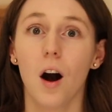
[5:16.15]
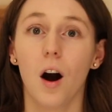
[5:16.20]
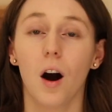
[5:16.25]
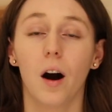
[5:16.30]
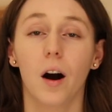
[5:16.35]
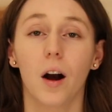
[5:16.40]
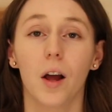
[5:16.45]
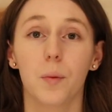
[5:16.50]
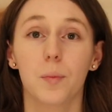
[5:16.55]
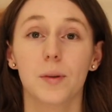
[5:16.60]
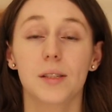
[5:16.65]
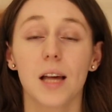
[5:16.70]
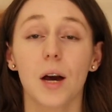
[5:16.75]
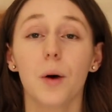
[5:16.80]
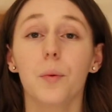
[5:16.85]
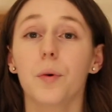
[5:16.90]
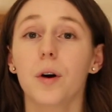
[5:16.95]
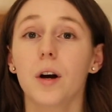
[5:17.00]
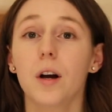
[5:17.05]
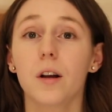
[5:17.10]
I was
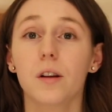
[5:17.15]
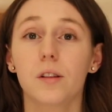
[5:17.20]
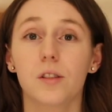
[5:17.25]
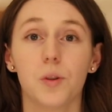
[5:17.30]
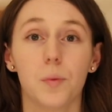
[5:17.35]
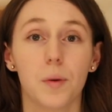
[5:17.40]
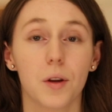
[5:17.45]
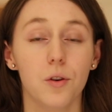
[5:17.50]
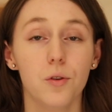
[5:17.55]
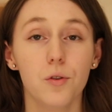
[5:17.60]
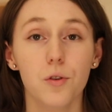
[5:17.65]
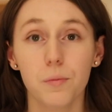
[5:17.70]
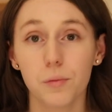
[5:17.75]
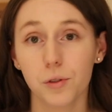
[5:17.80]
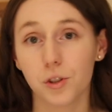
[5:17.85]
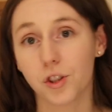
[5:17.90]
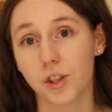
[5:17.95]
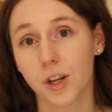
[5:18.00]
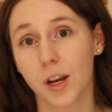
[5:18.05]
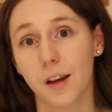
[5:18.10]
at work doing a
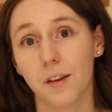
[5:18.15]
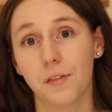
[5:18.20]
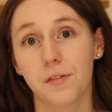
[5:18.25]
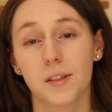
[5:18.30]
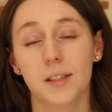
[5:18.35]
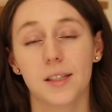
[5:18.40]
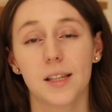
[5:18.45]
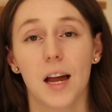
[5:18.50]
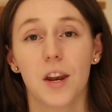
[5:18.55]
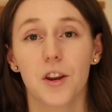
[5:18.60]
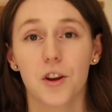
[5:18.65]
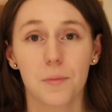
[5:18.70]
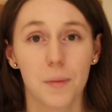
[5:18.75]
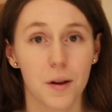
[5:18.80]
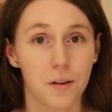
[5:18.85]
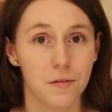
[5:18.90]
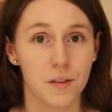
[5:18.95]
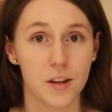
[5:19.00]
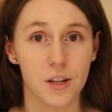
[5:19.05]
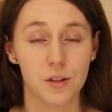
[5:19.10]
normal shift, standing on
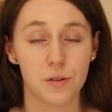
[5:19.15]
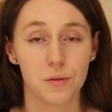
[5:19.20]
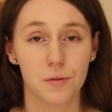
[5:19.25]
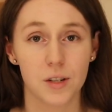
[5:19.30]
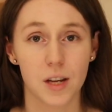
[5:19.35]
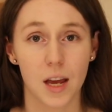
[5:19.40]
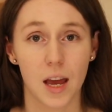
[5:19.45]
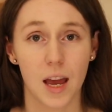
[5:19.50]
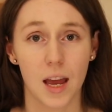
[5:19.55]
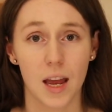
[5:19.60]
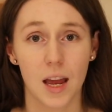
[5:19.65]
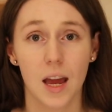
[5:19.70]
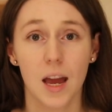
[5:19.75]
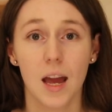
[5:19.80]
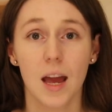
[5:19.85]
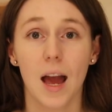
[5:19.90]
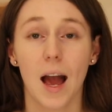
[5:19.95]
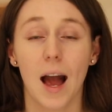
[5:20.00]
my feet all day,